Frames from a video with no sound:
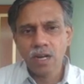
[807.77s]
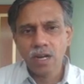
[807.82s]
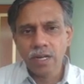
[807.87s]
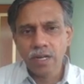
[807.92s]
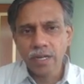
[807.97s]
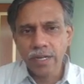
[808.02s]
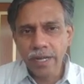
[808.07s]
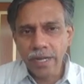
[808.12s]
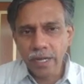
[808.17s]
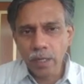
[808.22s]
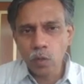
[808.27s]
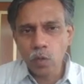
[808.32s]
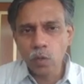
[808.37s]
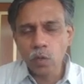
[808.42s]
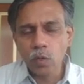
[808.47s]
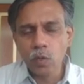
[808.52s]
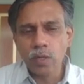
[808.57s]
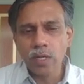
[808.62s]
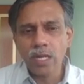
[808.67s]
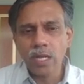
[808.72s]
t2
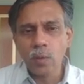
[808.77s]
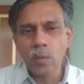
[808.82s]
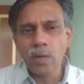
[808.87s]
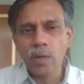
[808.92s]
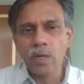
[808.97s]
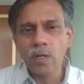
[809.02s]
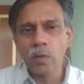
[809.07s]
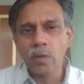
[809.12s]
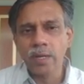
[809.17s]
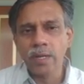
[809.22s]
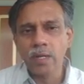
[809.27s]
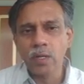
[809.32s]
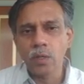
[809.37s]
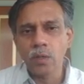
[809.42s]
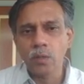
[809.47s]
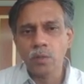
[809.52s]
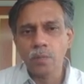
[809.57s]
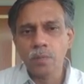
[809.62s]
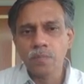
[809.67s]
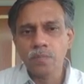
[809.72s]
to t1 to
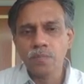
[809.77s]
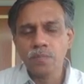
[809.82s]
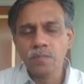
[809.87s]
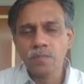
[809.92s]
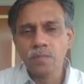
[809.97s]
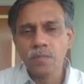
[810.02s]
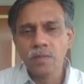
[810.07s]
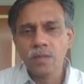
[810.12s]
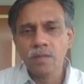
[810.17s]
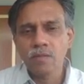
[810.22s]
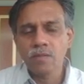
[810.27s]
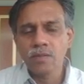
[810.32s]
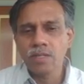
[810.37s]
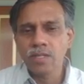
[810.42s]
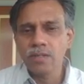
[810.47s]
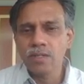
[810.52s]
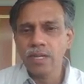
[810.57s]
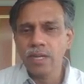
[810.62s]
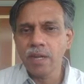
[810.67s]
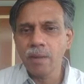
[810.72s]
t2, which
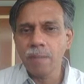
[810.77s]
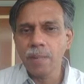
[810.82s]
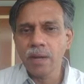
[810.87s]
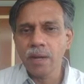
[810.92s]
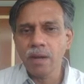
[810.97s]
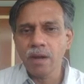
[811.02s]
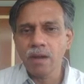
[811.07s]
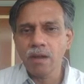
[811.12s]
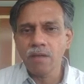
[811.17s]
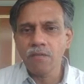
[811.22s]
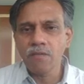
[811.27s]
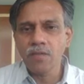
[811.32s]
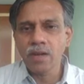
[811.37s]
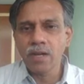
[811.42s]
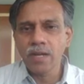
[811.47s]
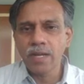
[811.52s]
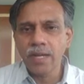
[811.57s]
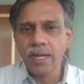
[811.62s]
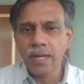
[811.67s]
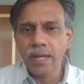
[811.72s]
is independent of
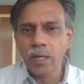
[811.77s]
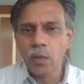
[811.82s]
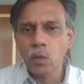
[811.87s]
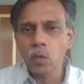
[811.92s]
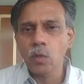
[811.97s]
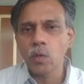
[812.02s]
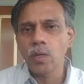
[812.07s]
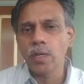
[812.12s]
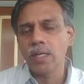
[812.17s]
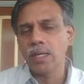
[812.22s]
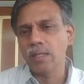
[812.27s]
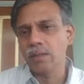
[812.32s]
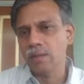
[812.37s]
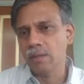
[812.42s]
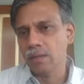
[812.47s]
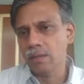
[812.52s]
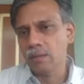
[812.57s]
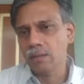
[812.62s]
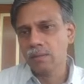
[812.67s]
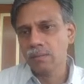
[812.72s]
t2 to
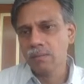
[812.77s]
t3.